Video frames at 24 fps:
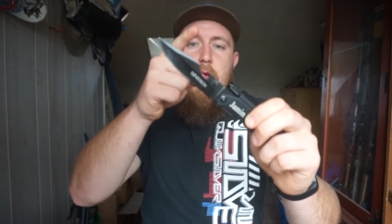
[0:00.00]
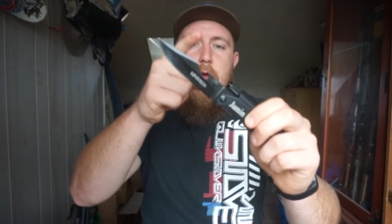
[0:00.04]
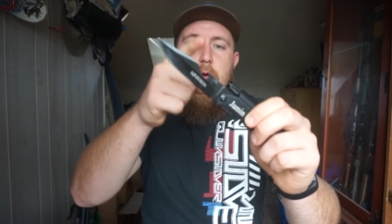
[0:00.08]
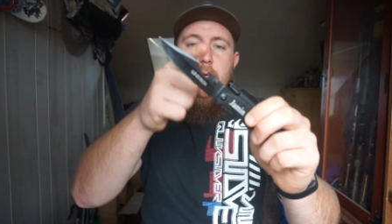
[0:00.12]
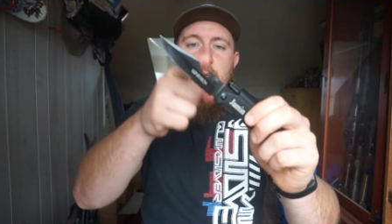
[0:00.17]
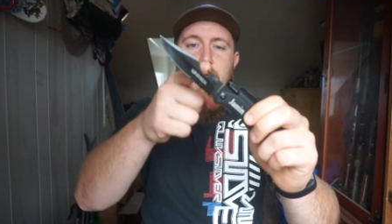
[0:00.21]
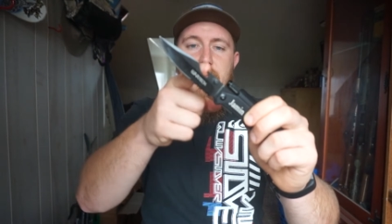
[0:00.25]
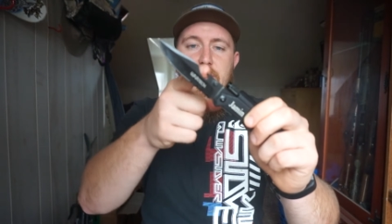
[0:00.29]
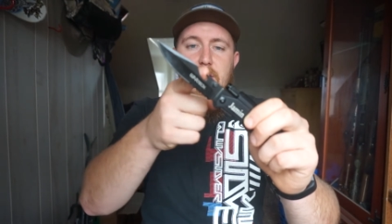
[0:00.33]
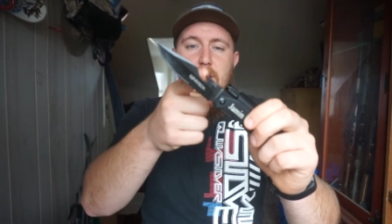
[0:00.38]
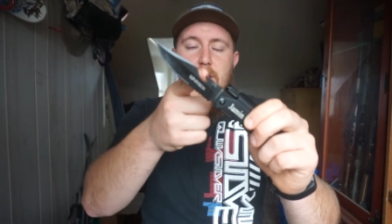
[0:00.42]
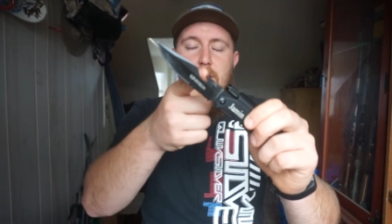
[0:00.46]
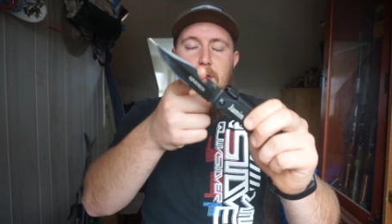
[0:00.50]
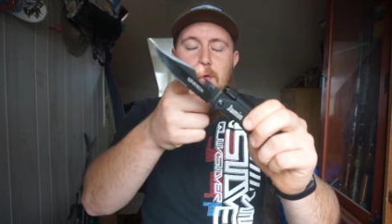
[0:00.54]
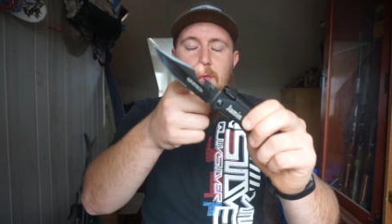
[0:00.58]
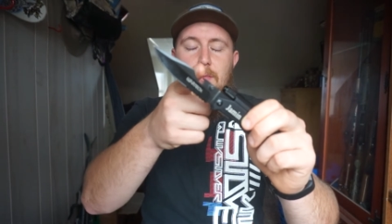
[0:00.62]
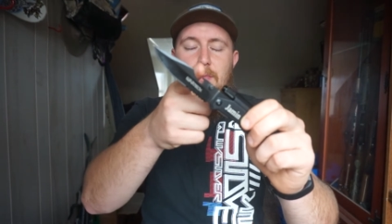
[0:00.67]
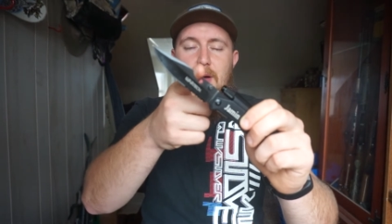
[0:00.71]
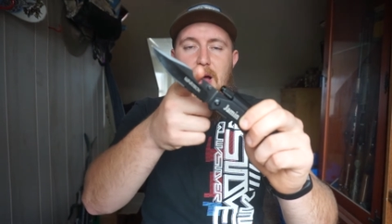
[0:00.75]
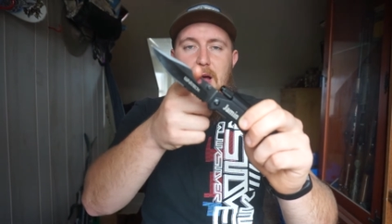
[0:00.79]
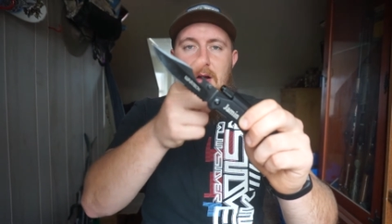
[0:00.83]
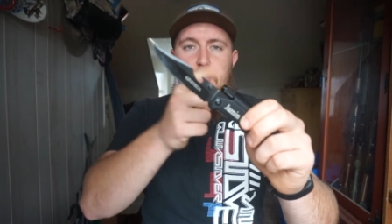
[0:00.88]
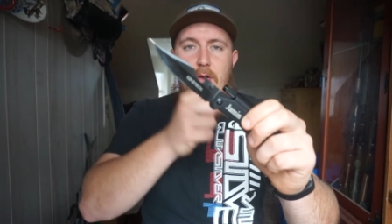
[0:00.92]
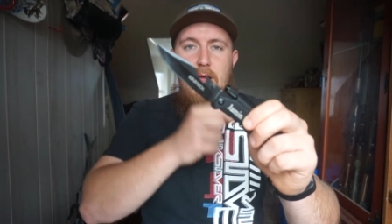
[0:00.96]
with the little
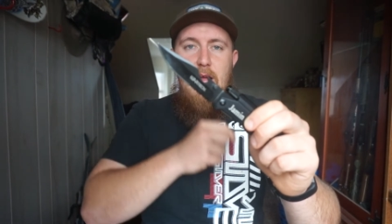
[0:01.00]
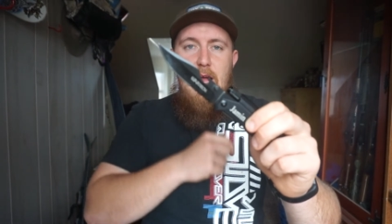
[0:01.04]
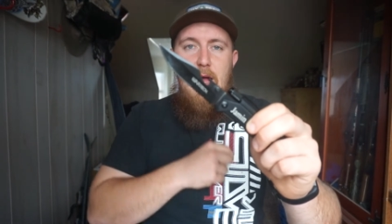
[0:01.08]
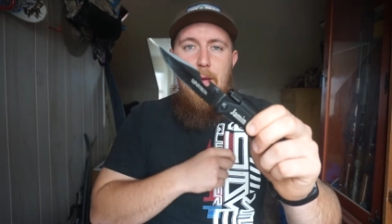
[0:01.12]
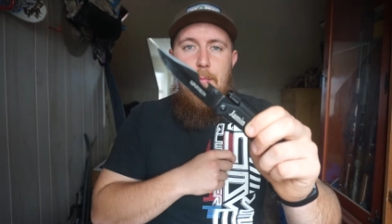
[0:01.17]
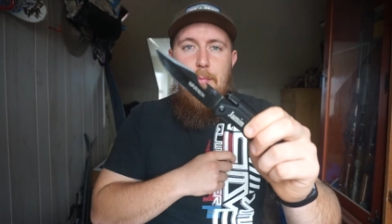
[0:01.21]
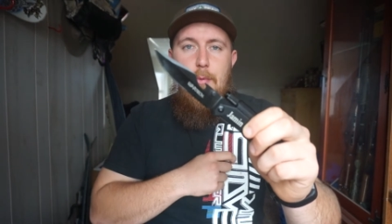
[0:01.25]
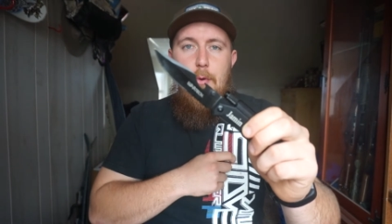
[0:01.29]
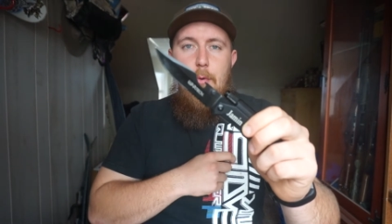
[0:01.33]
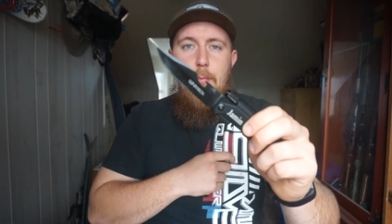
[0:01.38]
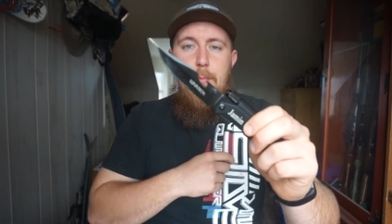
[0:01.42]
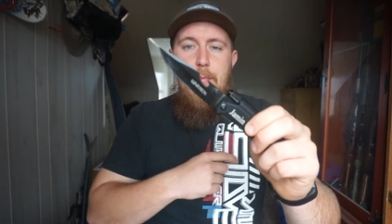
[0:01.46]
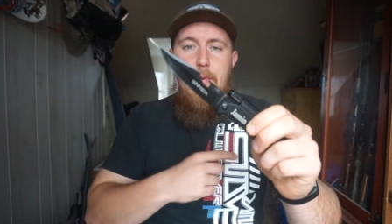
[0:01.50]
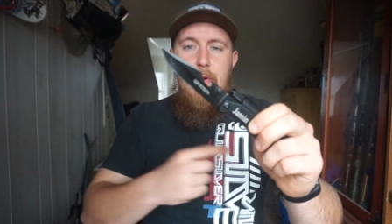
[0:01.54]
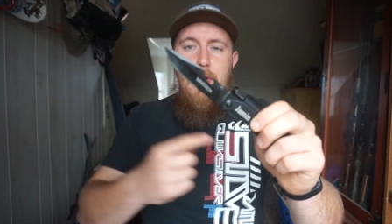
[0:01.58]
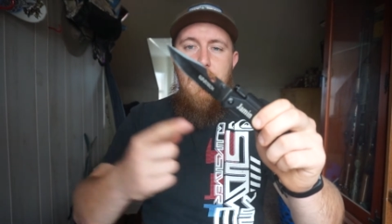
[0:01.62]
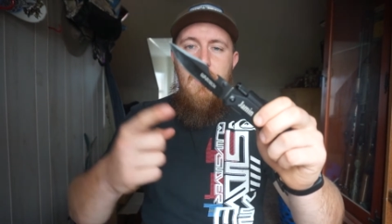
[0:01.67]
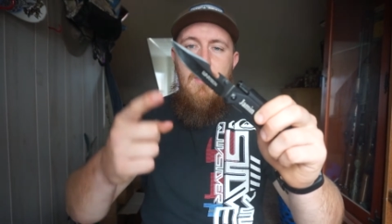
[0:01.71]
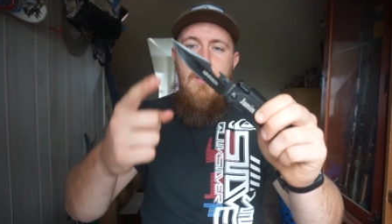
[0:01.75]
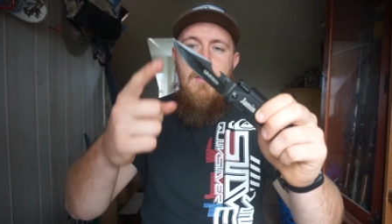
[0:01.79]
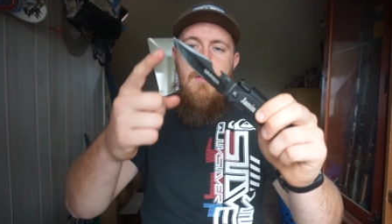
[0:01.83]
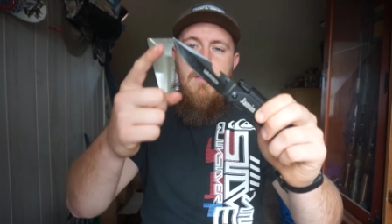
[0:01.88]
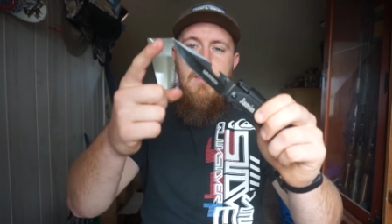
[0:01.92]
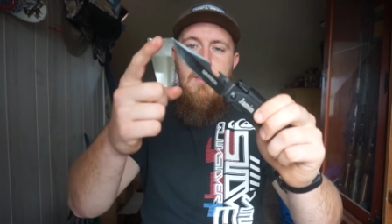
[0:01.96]
bottle cap opener,